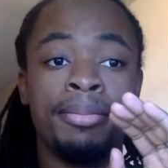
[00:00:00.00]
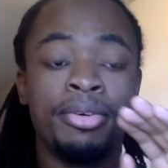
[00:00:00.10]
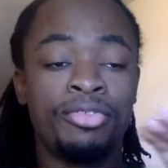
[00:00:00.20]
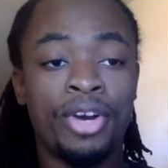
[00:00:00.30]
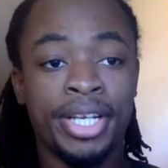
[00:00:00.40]

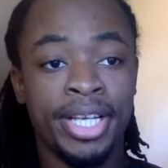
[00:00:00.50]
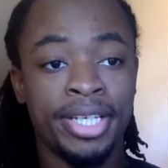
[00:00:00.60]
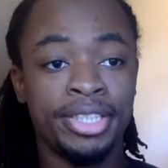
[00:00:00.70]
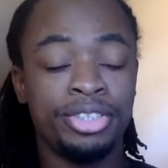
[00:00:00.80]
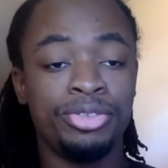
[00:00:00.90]
before I get
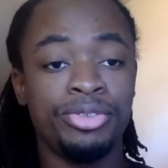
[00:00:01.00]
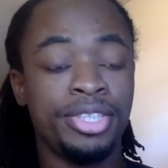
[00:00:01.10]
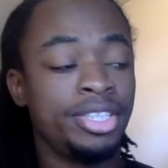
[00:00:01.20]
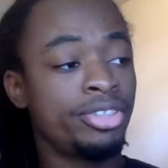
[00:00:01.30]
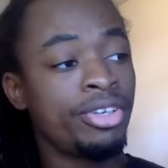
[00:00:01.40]
into
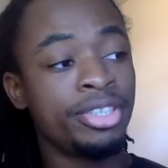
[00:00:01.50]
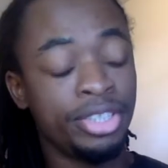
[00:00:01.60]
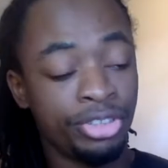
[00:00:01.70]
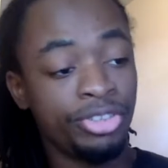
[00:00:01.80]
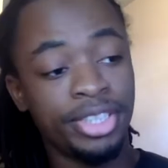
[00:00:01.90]
the
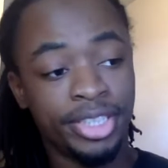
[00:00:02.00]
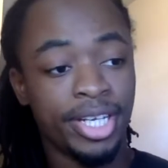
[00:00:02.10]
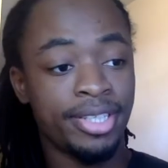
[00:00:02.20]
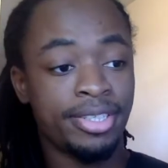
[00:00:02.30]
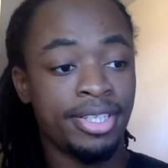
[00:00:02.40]

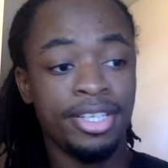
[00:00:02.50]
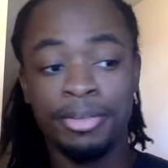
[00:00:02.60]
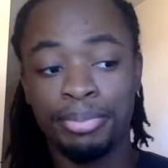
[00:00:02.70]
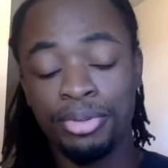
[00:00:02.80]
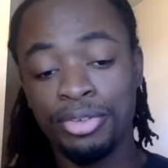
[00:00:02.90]
screenshots and the
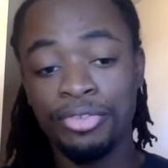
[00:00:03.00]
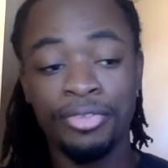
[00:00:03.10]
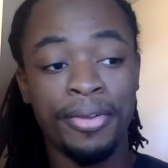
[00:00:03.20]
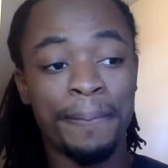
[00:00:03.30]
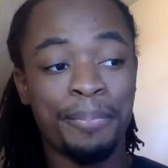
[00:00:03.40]
proof
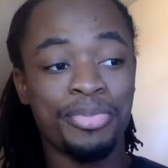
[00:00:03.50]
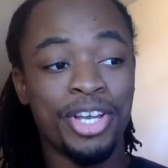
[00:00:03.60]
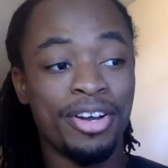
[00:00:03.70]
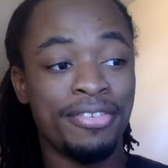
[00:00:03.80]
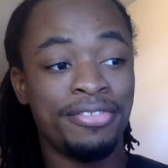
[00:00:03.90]

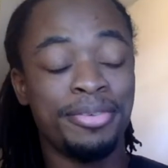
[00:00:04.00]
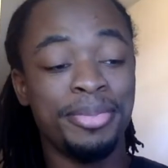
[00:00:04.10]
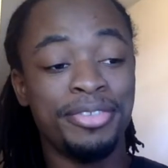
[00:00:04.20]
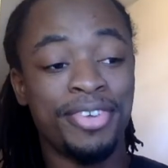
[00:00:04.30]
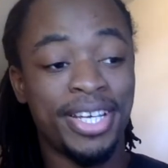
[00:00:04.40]
of
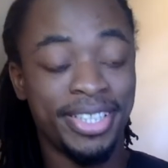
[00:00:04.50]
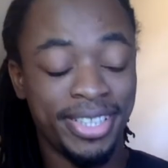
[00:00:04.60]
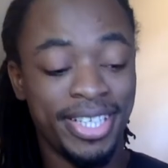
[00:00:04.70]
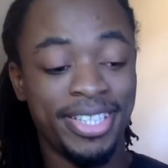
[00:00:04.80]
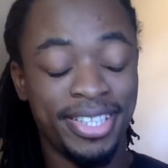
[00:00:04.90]
me finding
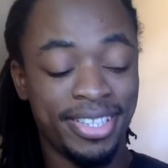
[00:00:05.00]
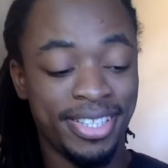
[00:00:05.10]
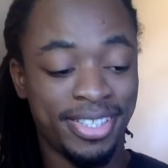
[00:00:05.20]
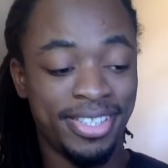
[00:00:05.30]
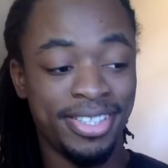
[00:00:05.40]
Kenny in
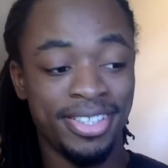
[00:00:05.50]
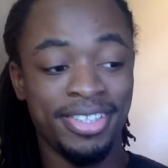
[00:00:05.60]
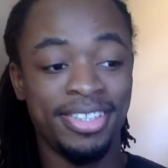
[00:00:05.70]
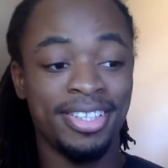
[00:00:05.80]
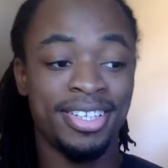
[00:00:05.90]
this
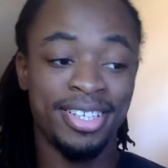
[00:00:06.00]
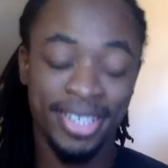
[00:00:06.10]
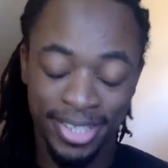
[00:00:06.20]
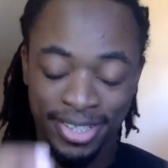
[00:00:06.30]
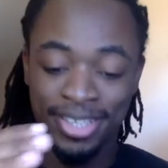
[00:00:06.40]
scene,
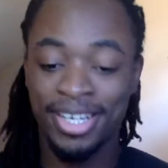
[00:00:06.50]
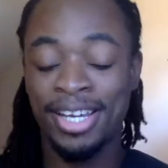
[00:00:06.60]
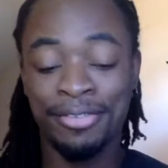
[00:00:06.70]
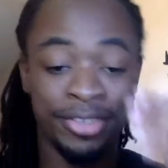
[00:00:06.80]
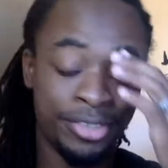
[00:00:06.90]
again, I
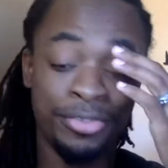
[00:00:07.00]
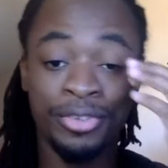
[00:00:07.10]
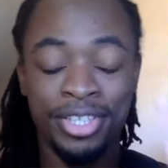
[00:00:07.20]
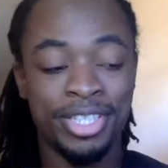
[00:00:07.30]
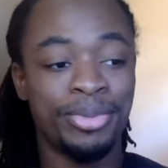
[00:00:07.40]
have a few
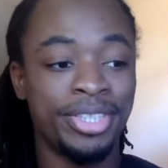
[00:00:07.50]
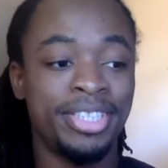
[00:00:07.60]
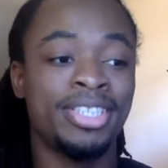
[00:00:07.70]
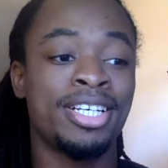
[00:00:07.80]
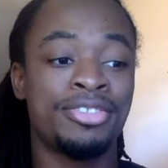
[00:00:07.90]
things I want to
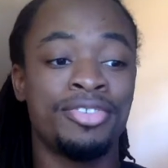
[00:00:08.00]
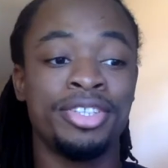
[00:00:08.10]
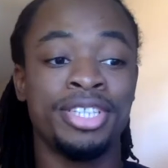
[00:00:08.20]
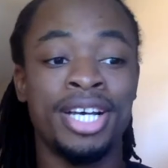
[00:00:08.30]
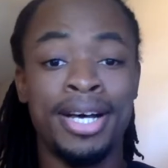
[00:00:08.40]
discuss
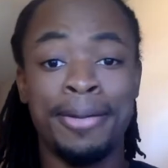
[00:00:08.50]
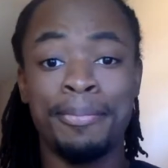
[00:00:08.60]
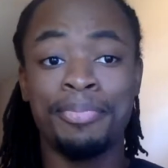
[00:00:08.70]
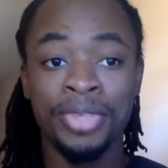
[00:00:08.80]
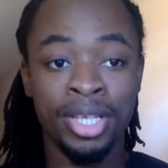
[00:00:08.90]
first.
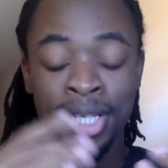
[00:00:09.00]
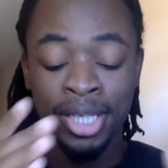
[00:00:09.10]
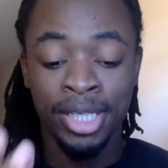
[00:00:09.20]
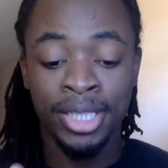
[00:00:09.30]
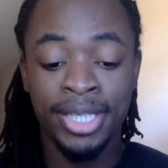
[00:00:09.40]

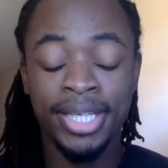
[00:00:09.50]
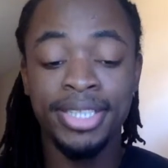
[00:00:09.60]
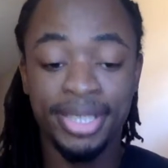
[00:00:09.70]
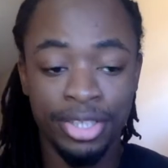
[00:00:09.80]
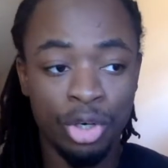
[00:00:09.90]

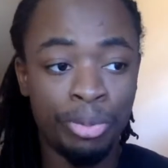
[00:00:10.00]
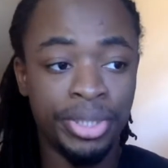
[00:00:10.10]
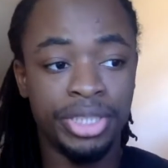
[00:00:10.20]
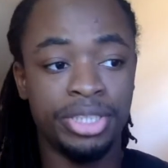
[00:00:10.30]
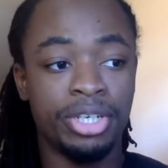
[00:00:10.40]
Kenny's in the
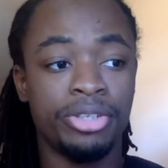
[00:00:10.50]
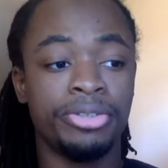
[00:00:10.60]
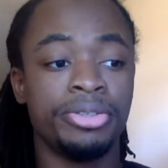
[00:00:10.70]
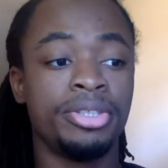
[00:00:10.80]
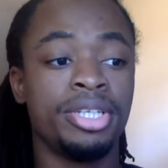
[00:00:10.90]
opening song
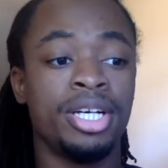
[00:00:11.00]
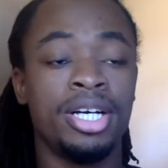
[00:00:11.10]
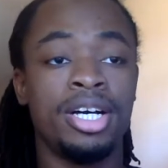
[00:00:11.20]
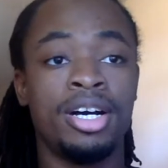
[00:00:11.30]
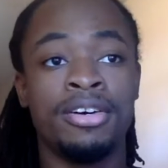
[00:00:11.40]

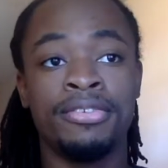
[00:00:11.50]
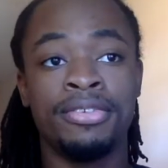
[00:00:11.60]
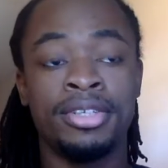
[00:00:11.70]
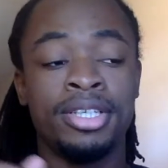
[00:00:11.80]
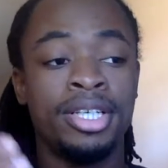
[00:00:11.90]
of
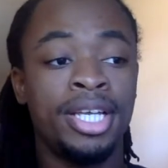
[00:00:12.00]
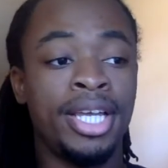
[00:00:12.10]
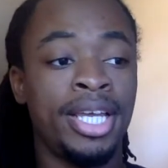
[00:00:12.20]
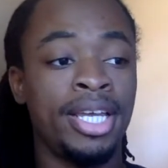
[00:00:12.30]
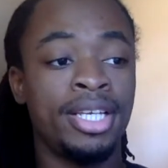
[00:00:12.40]

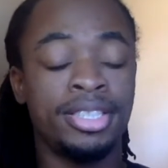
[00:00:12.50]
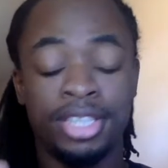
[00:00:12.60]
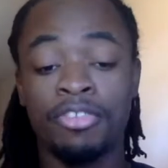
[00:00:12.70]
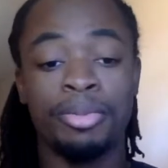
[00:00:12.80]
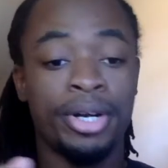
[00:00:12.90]
South